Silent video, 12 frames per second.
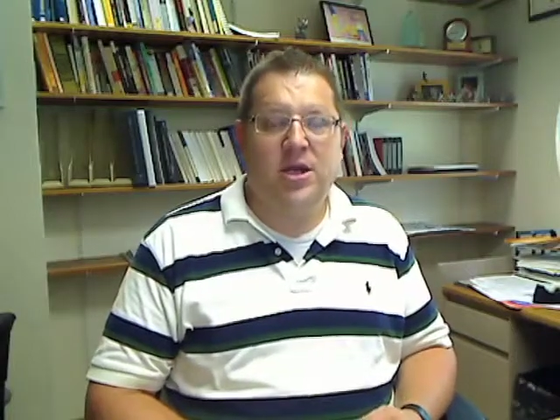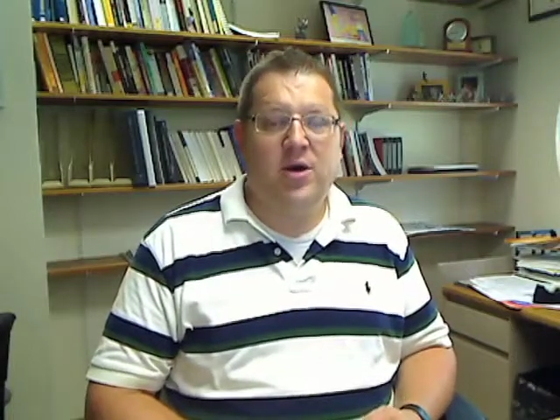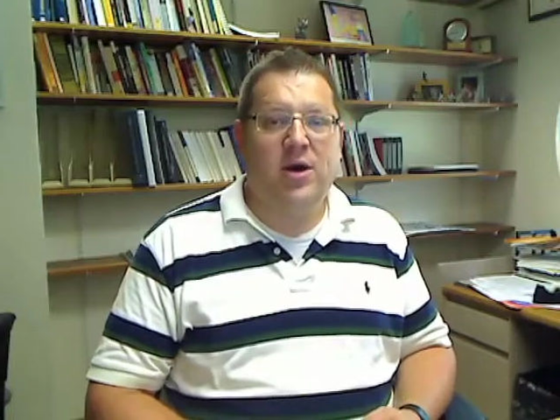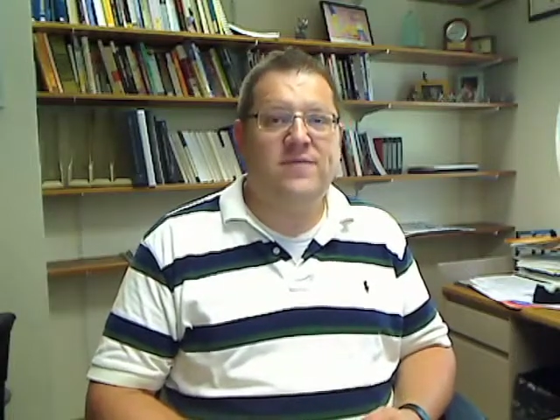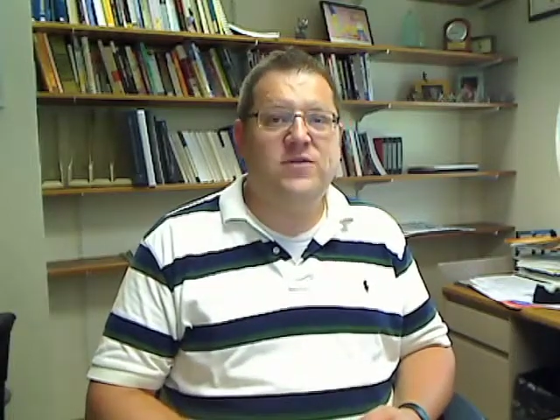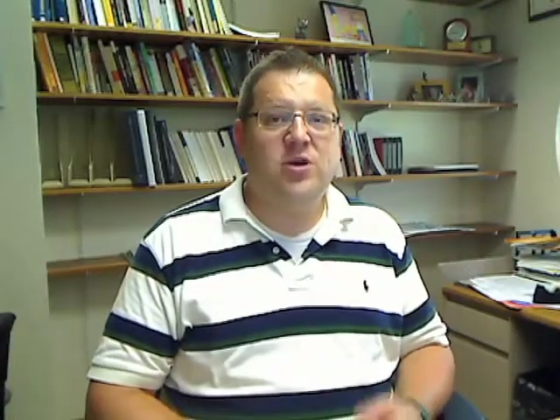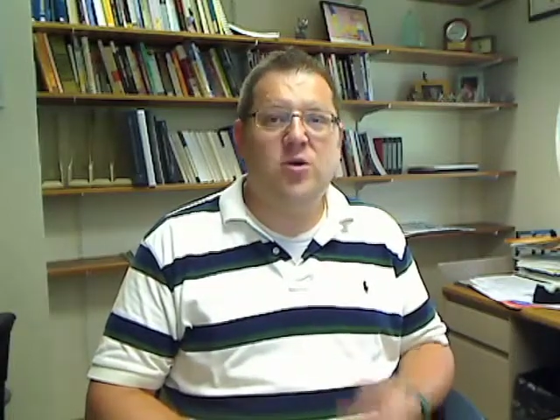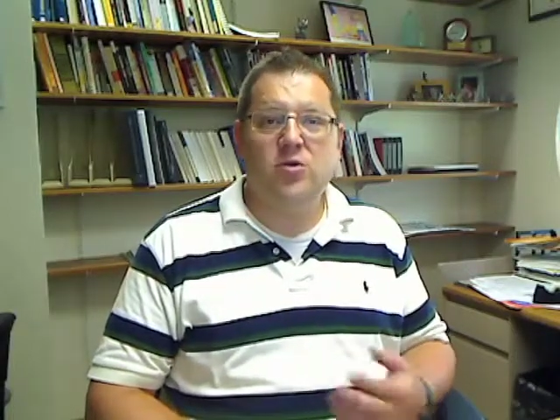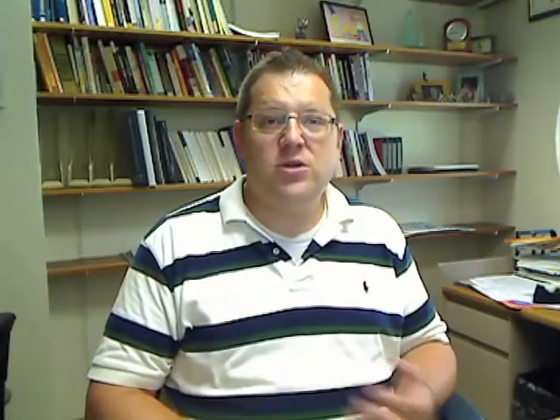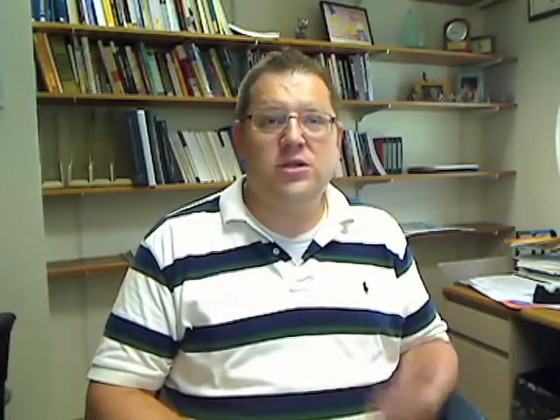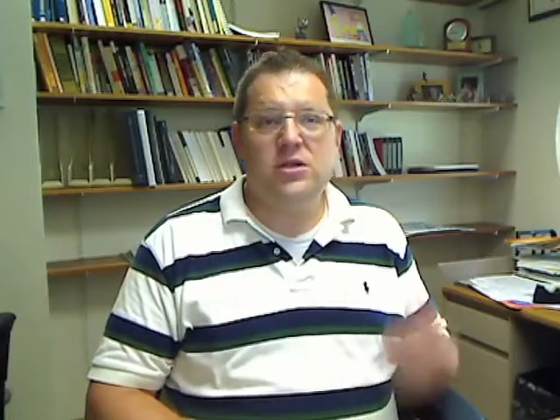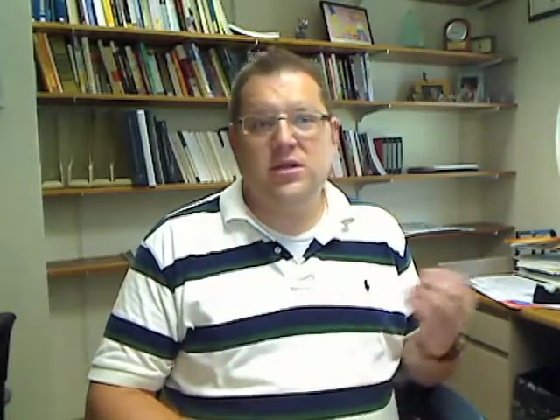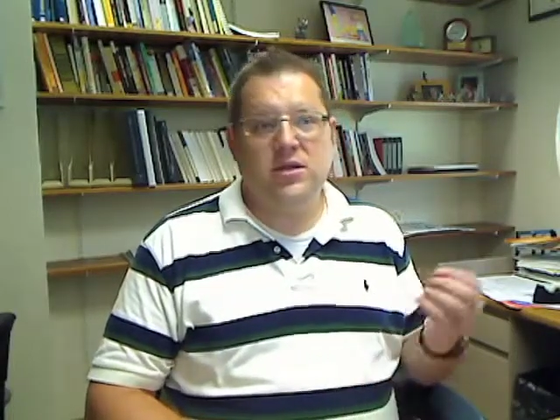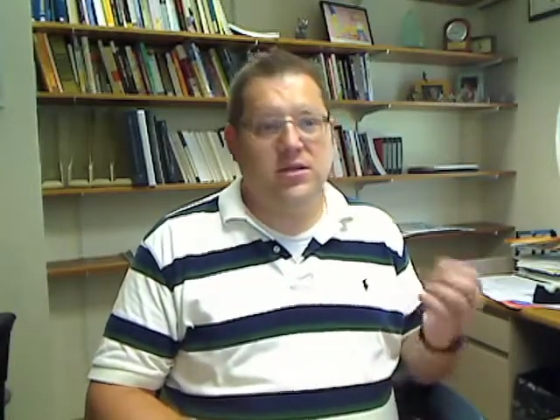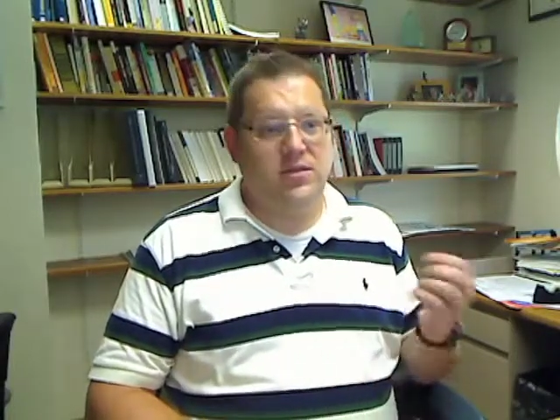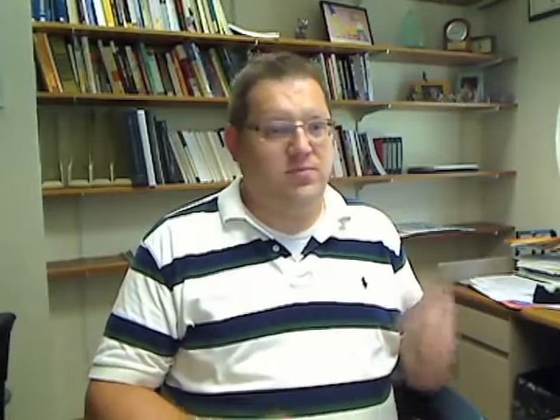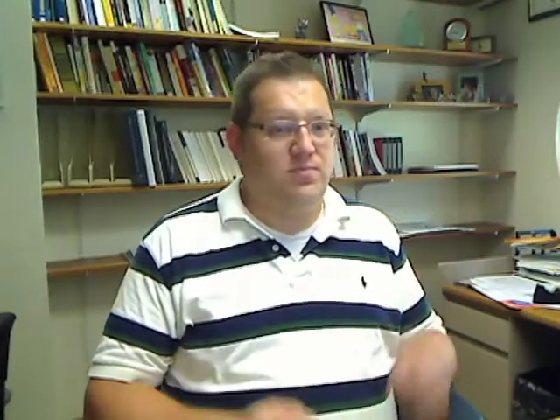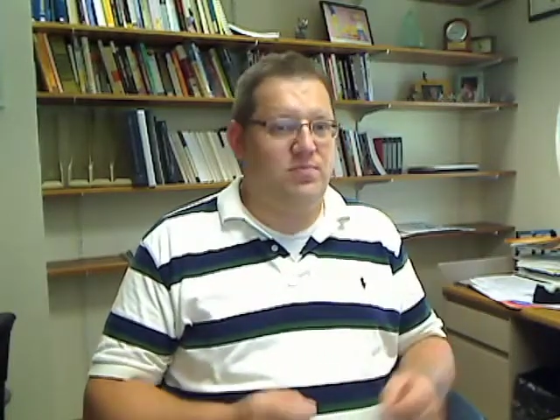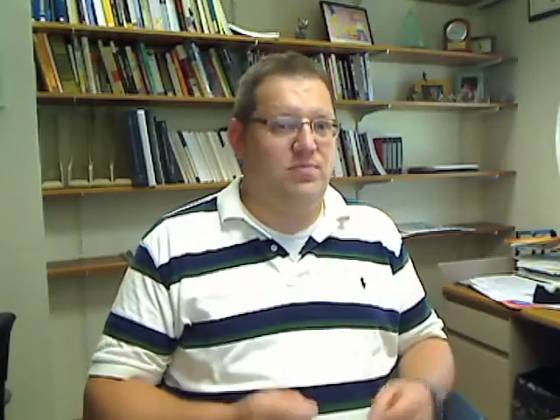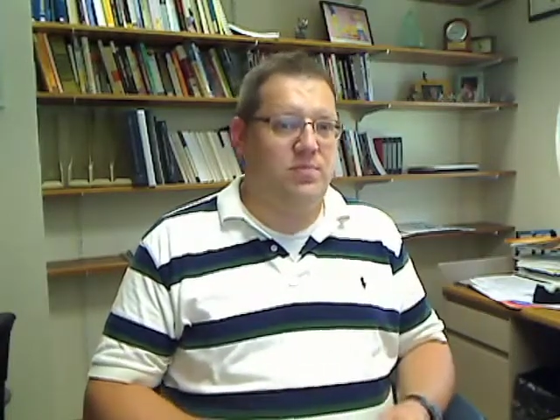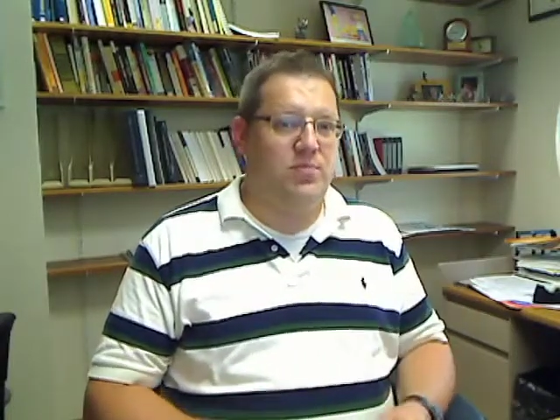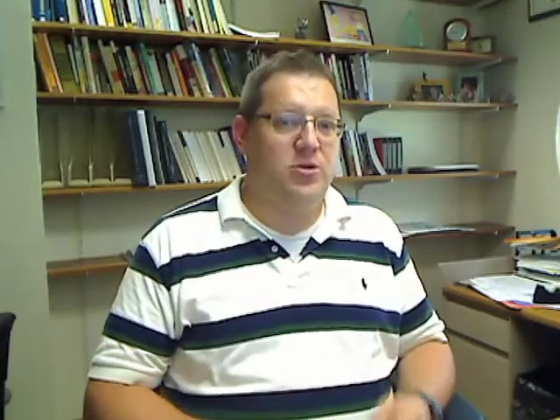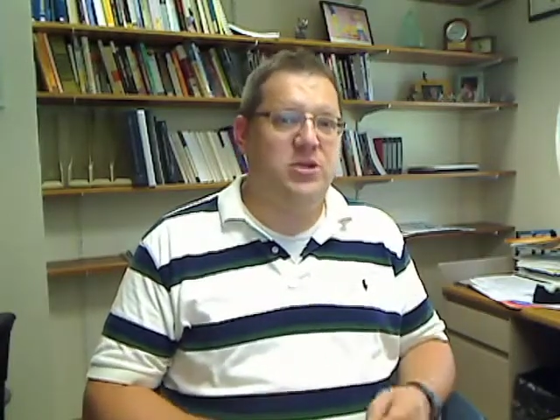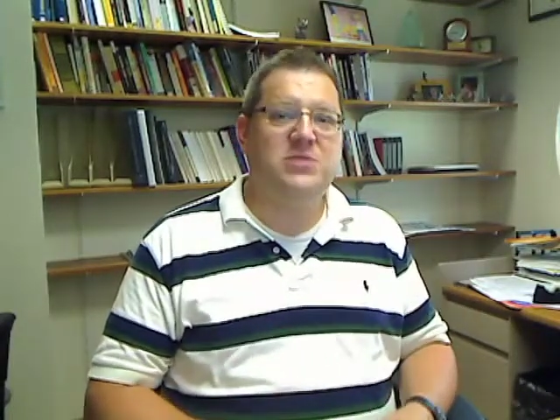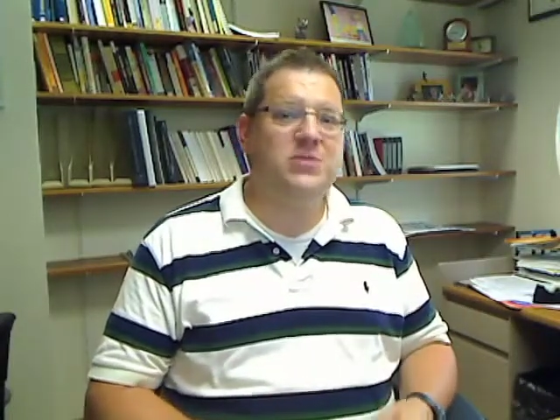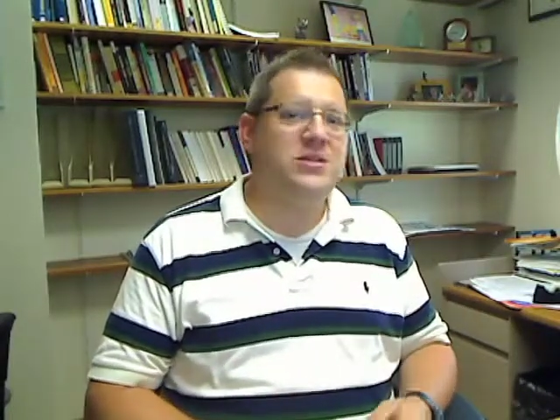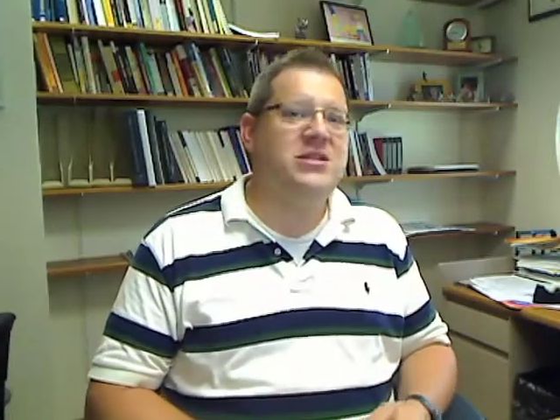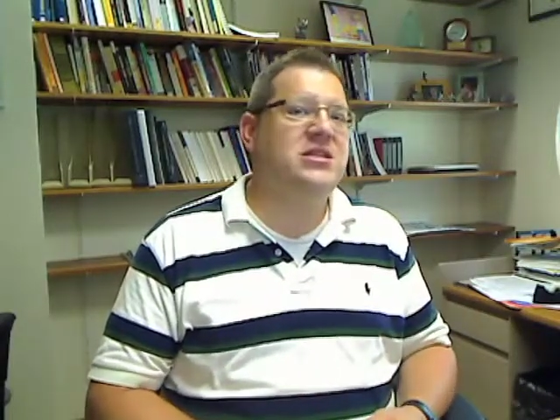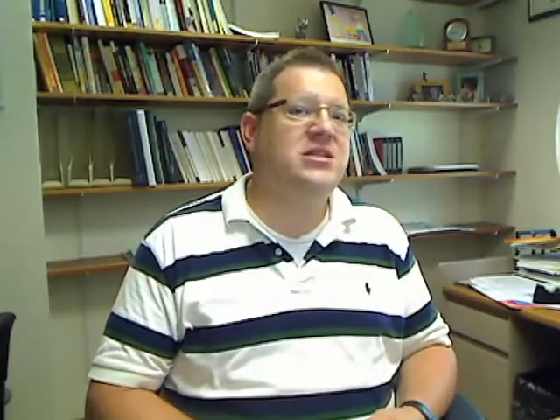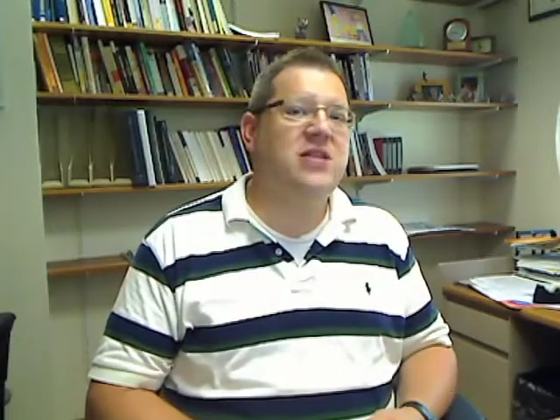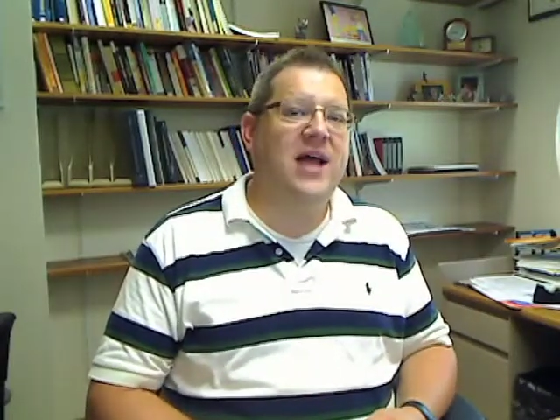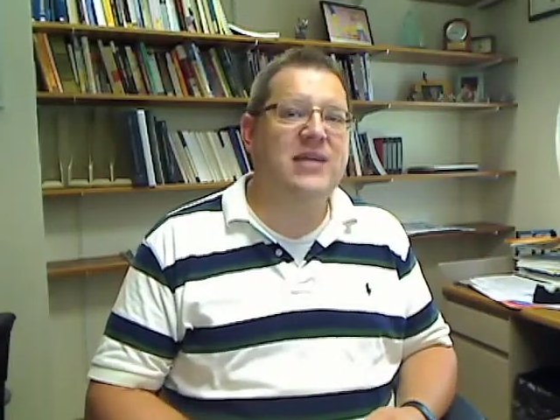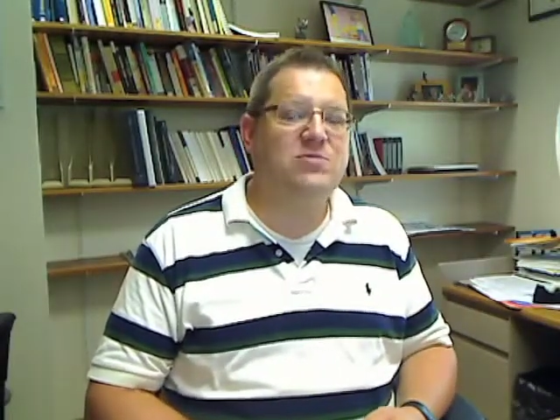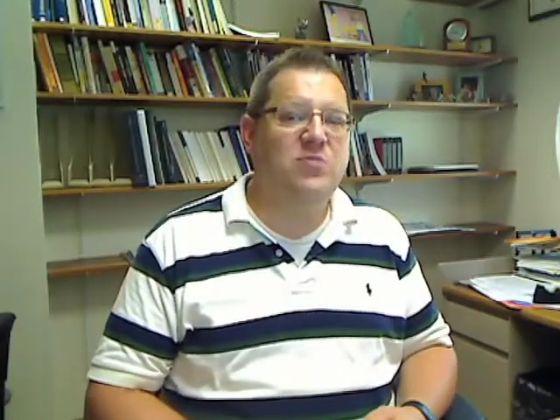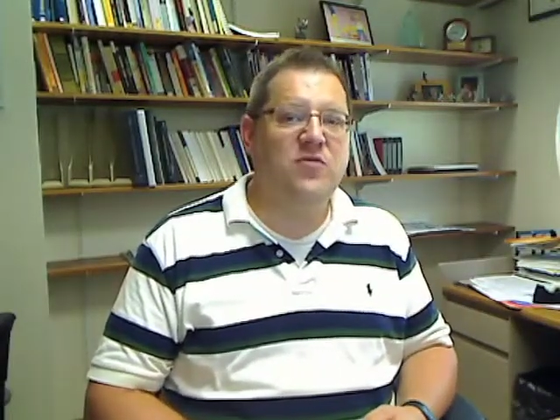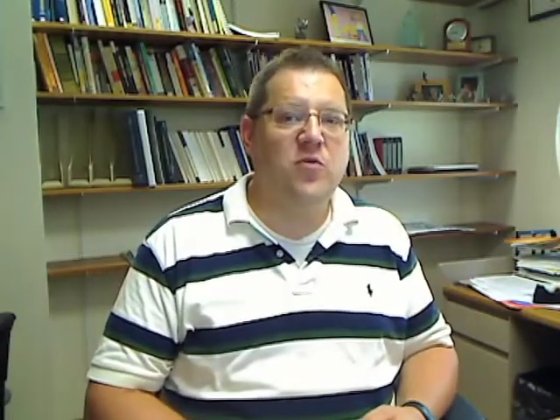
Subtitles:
I've told participants in this class